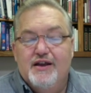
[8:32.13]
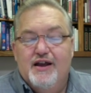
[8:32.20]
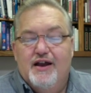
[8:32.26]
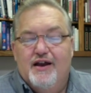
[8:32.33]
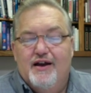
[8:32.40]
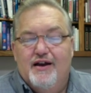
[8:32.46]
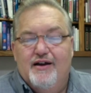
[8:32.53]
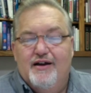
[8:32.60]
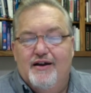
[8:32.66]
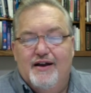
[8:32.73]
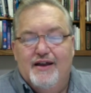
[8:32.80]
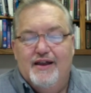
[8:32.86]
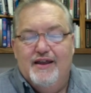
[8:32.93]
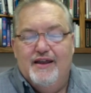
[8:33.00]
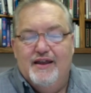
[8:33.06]

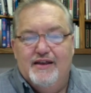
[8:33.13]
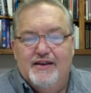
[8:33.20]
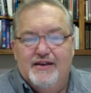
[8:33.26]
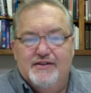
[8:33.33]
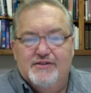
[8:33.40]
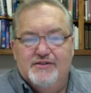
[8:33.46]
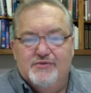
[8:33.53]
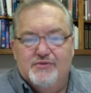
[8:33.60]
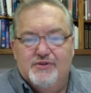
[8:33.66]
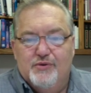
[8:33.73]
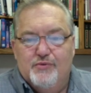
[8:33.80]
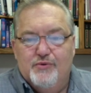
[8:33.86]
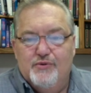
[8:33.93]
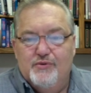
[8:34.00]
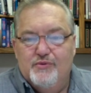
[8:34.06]
And he said, "You
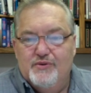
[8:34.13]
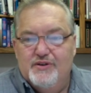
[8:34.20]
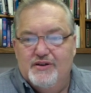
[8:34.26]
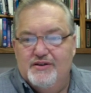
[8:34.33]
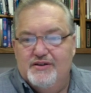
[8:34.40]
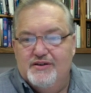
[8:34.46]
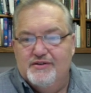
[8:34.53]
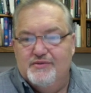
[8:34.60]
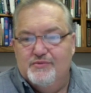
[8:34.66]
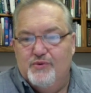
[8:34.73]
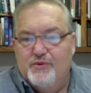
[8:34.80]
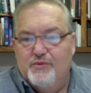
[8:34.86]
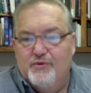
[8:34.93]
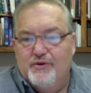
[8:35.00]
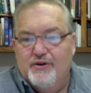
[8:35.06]
know,
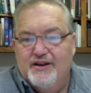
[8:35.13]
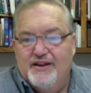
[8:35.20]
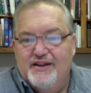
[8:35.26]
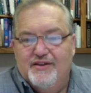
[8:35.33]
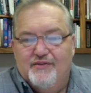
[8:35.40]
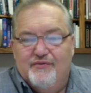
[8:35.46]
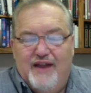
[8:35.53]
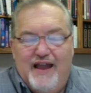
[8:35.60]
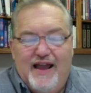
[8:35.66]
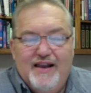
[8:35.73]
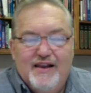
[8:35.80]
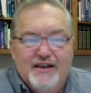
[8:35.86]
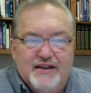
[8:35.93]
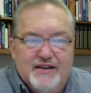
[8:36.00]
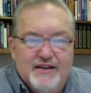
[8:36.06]
we weren't in the
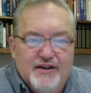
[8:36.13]
valley